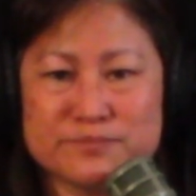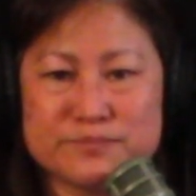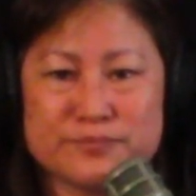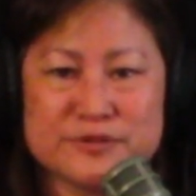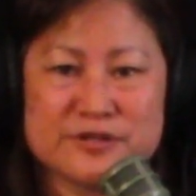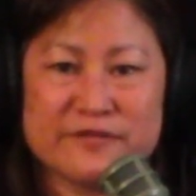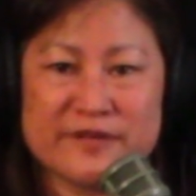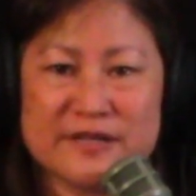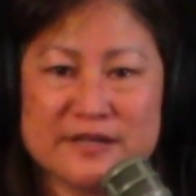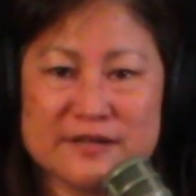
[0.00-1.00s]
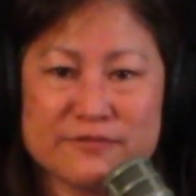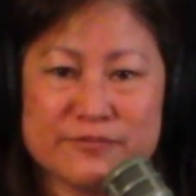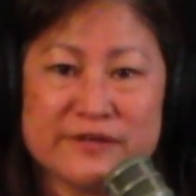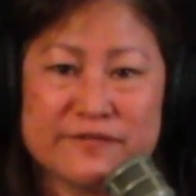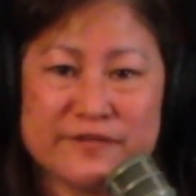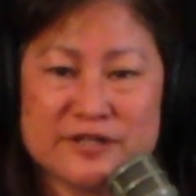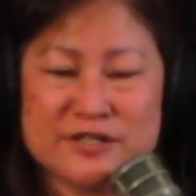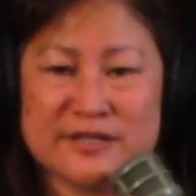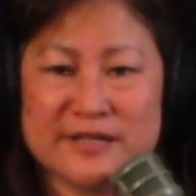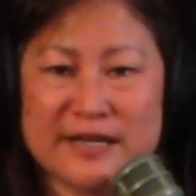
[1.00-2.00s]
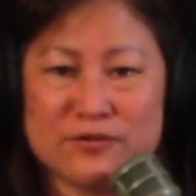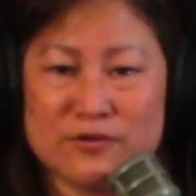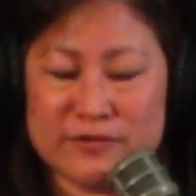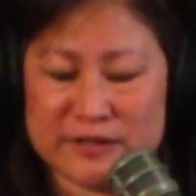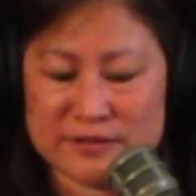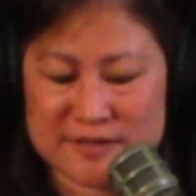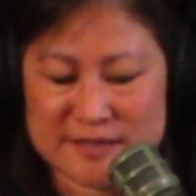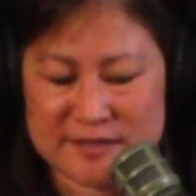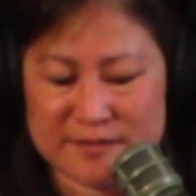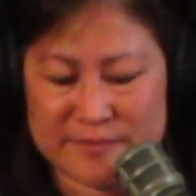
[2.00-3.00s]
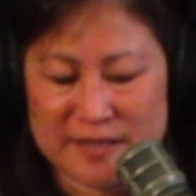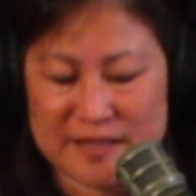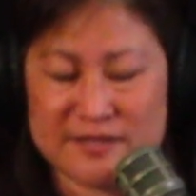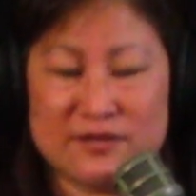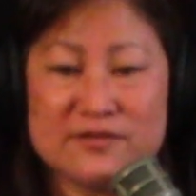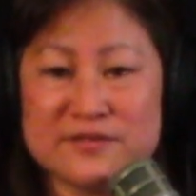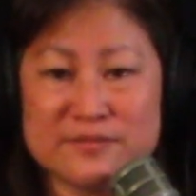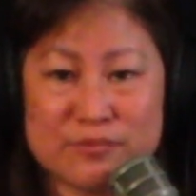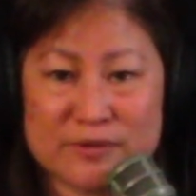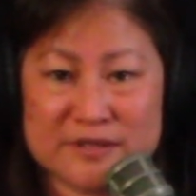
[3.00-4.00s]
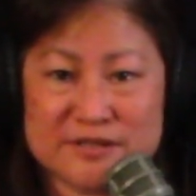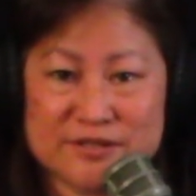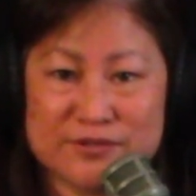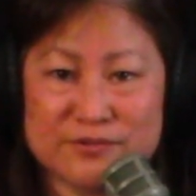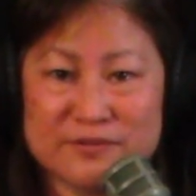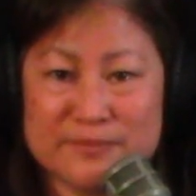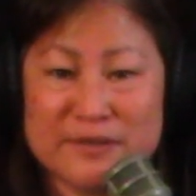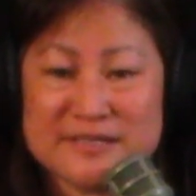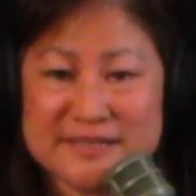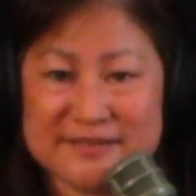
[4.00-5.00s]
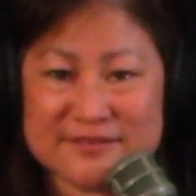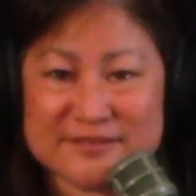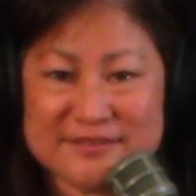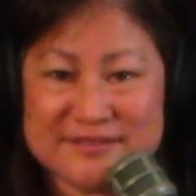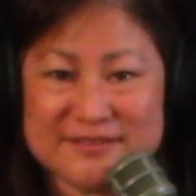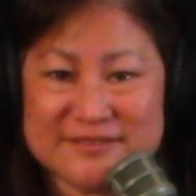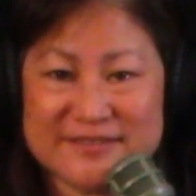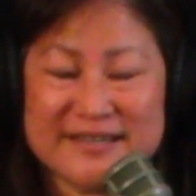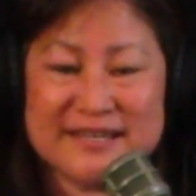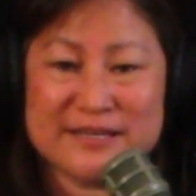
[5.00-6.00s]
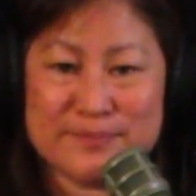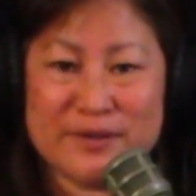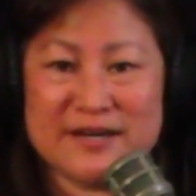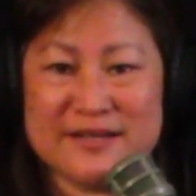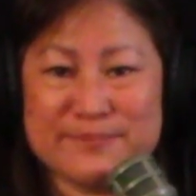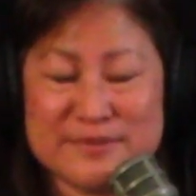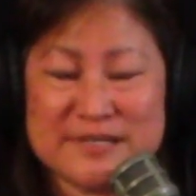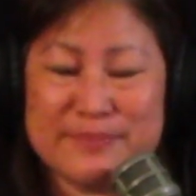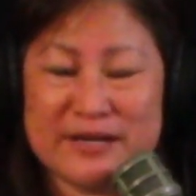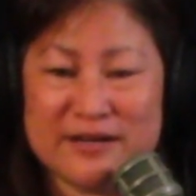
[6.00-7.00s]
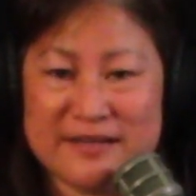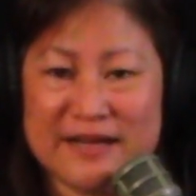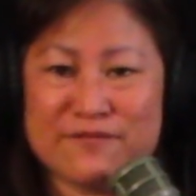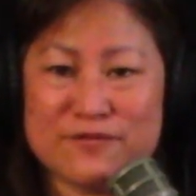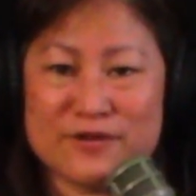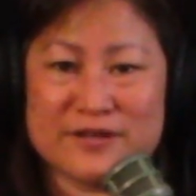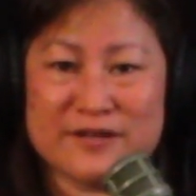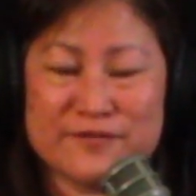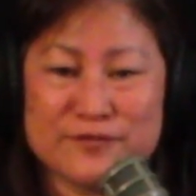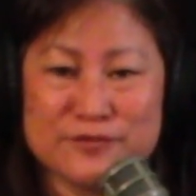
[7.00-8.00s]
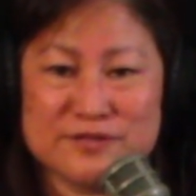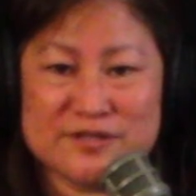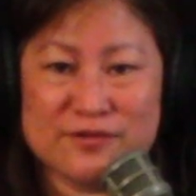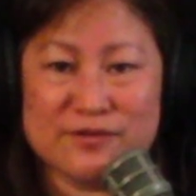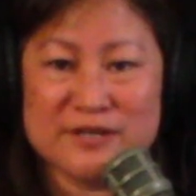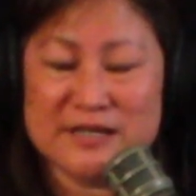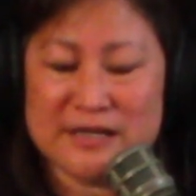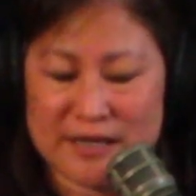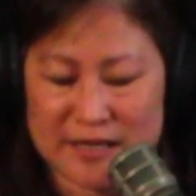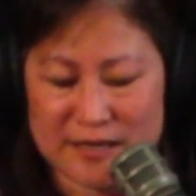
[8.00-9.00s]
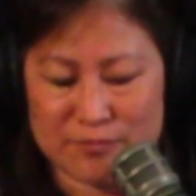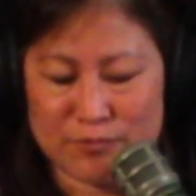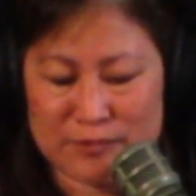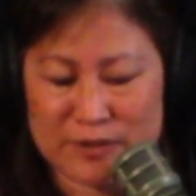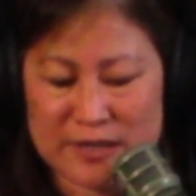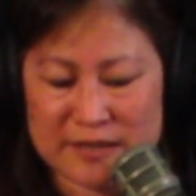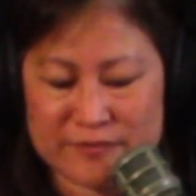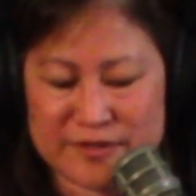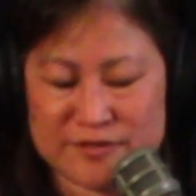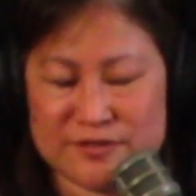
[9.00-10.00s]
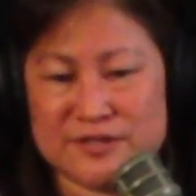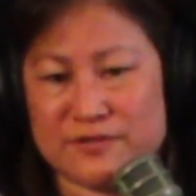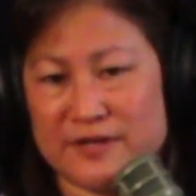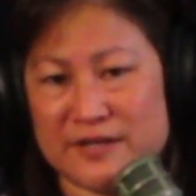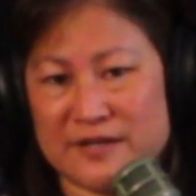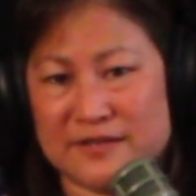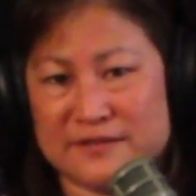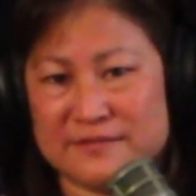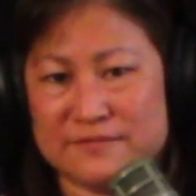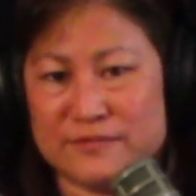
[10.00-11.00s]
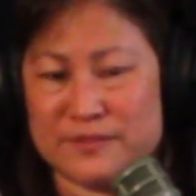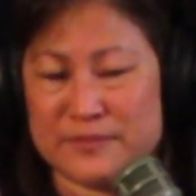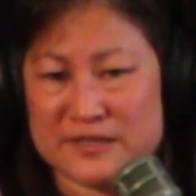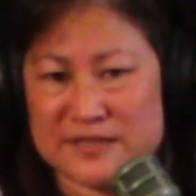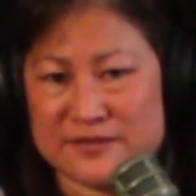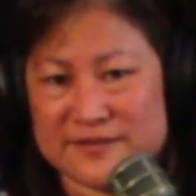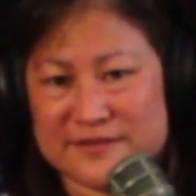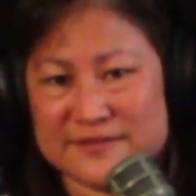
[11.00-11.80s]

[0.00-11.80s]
preserving the reef fish and that whole ecosystem is also important to the monk seals, right? They depend on that for their food. So what kind of research is going on with the monk seals?